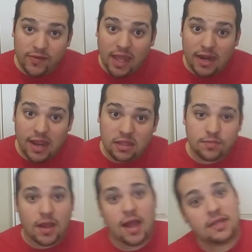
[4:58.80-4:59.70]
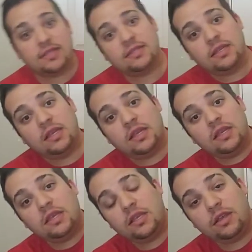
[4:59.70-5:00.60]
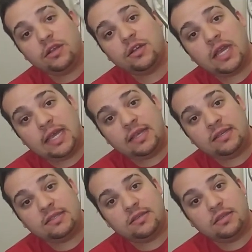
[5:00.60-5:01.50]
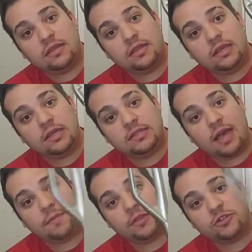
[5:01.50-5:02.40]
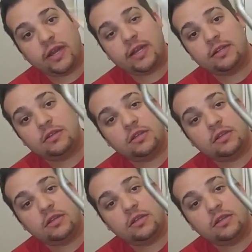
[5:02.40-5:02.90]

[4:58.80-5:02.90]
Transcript: gotten out of the box, Here is the top of the Trident.